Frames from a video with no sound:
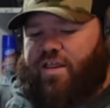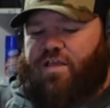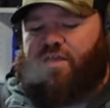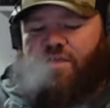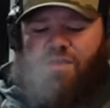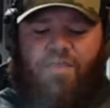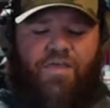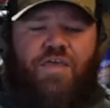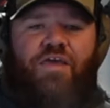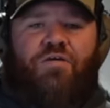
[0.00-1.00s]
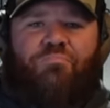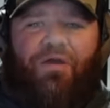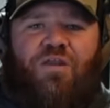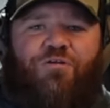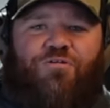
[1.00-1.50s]
in a
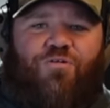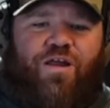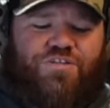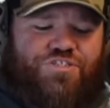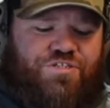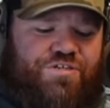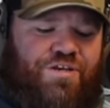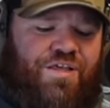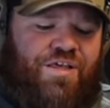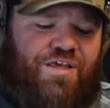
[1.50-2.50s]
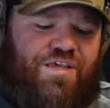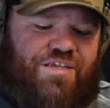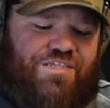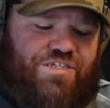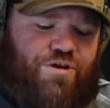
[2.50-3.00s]
better direction.
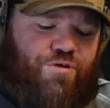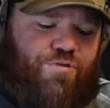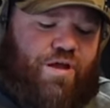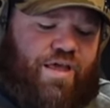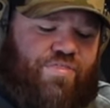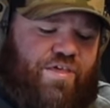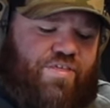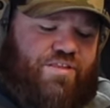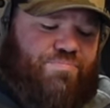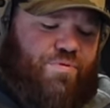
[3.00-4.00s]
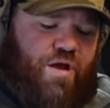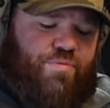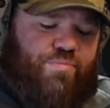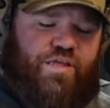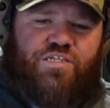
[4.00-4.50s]
So I think that's
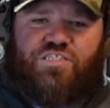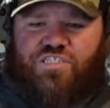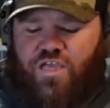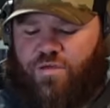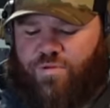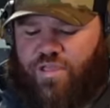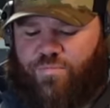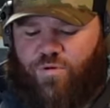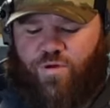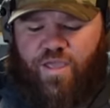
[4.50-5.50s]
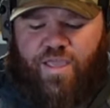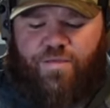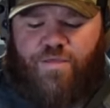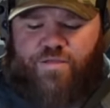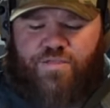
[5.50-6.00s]
probably sub
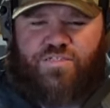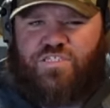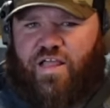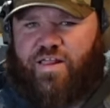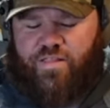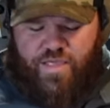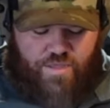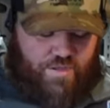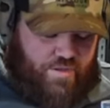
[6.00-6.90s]
MOA slightly.